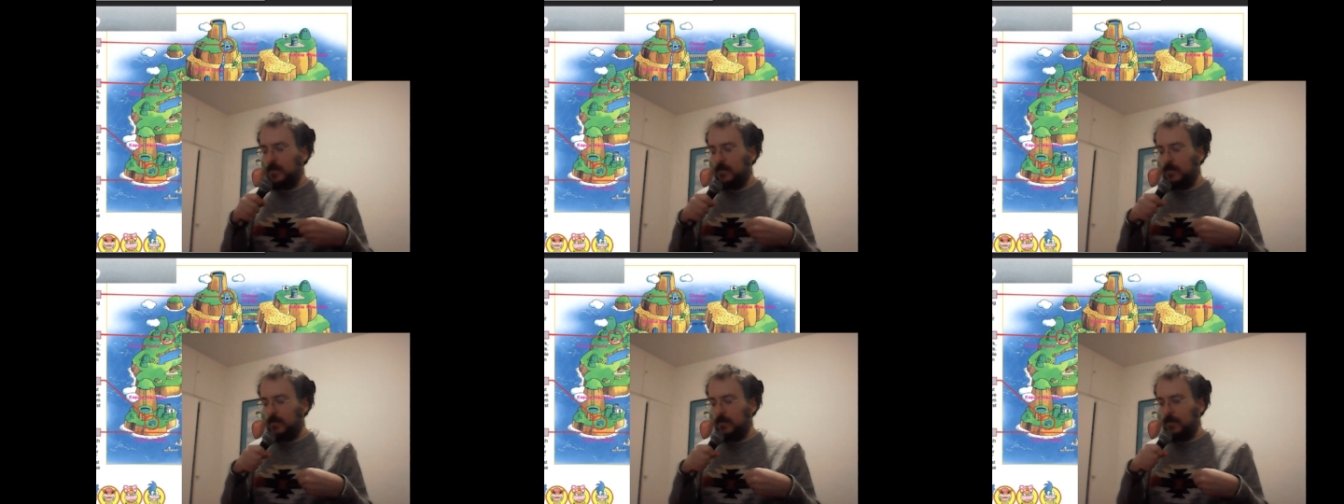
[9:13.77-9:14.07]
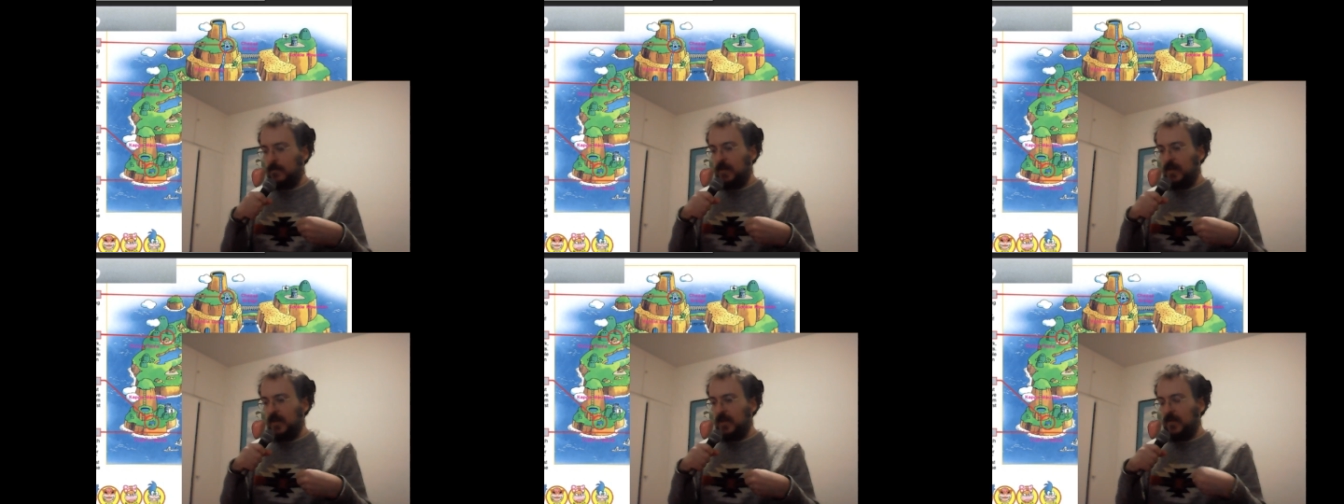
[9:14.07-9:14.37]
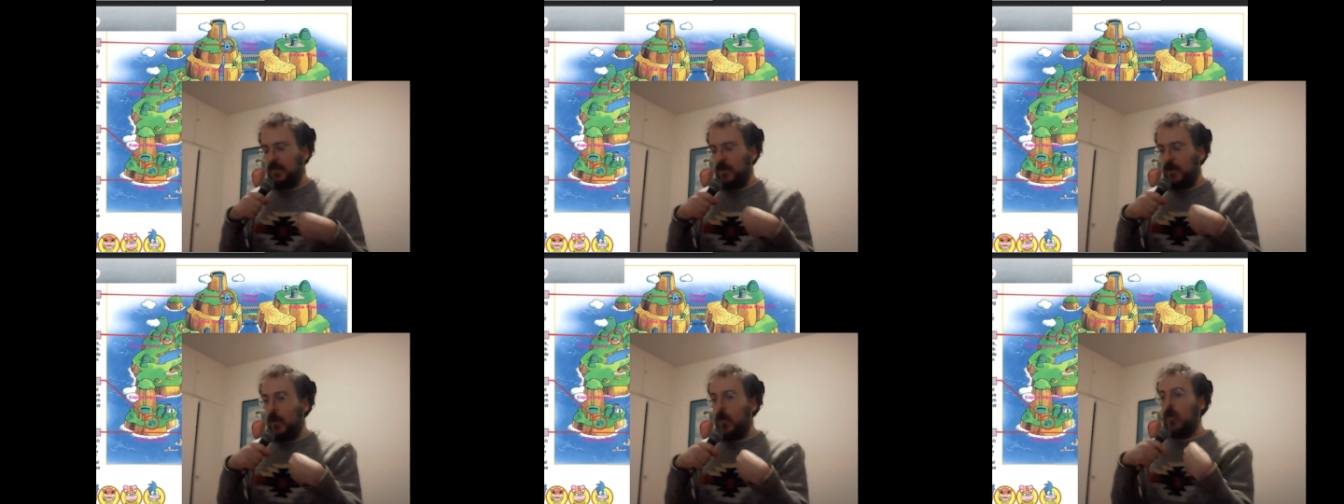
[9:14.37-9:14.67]
but
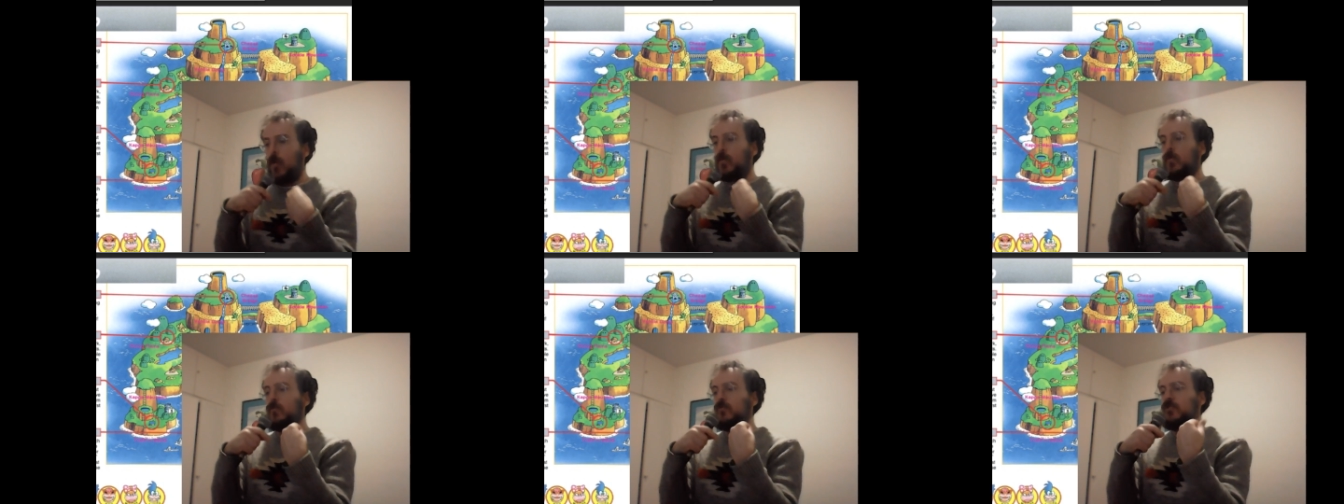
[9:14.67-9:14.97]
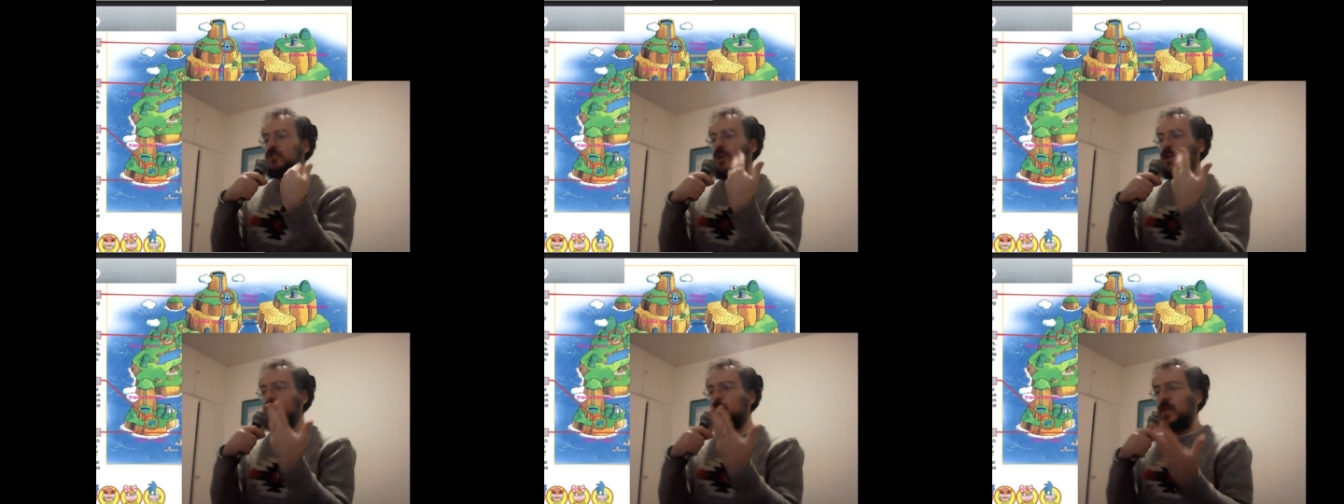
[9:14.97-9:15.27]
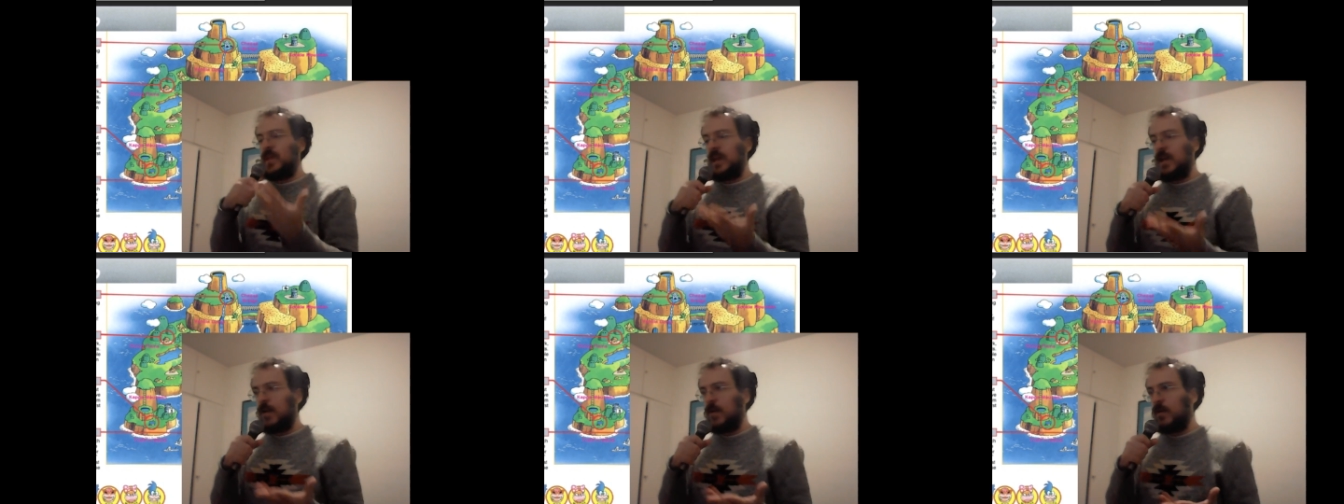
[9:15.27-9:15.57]
the whole
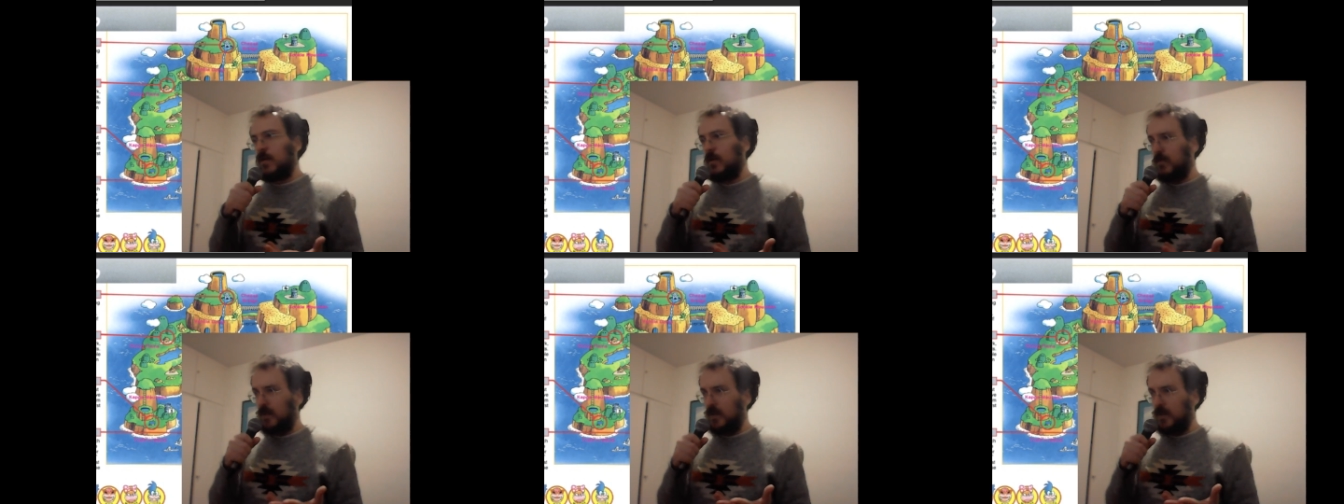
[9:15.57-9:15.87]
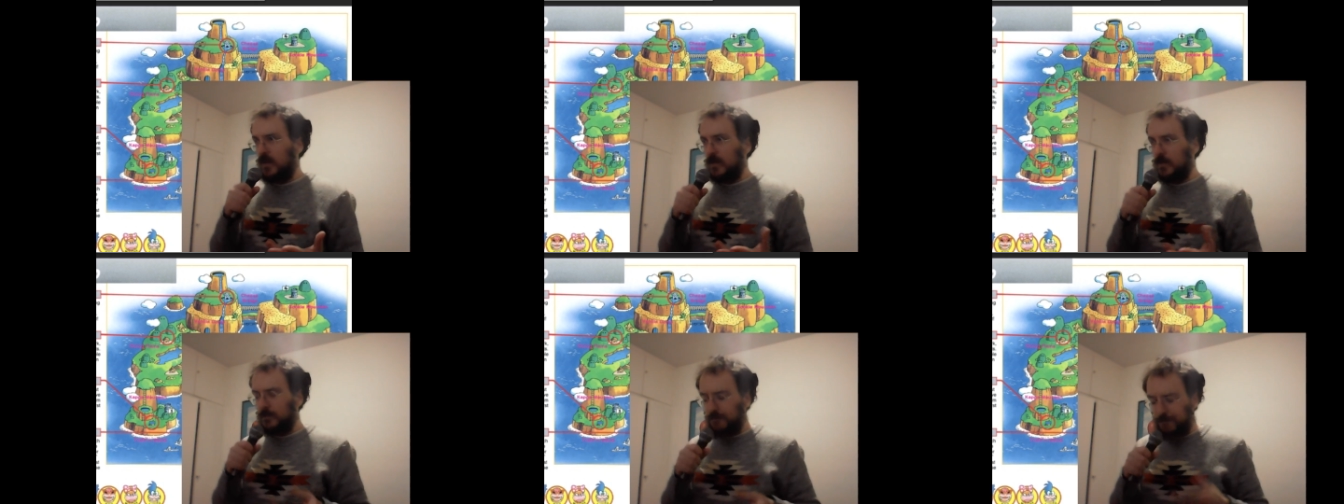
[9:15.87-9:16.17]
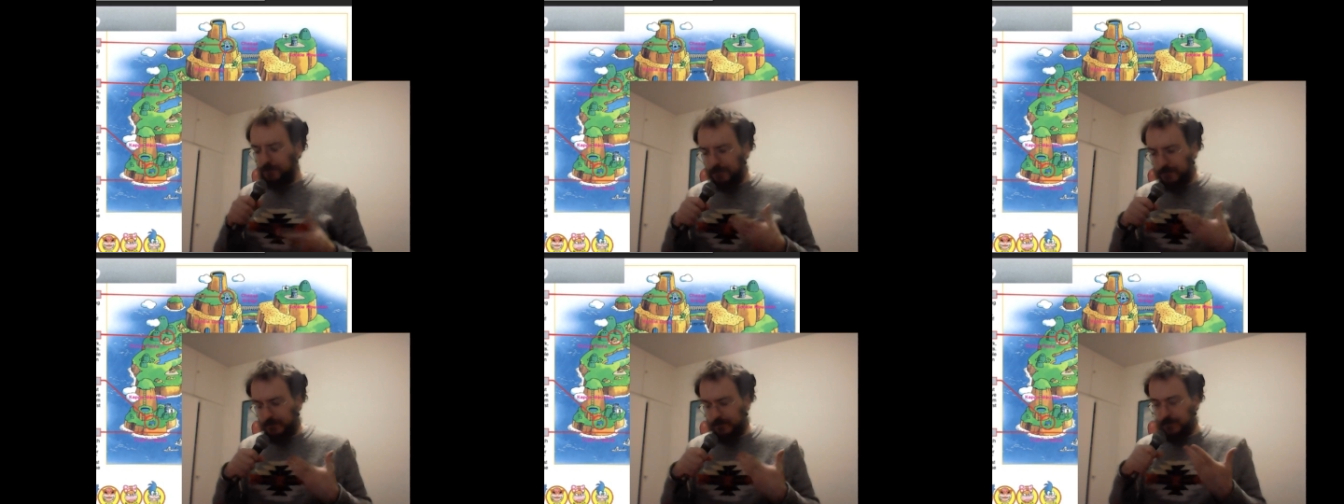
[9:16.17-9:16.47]
general area of
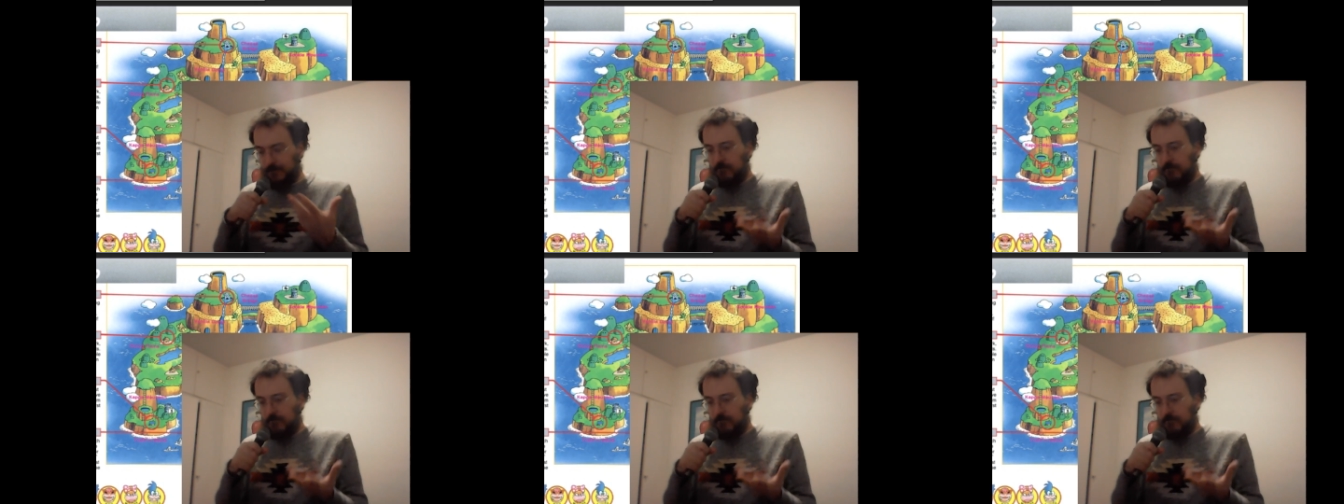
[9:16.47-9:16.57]
it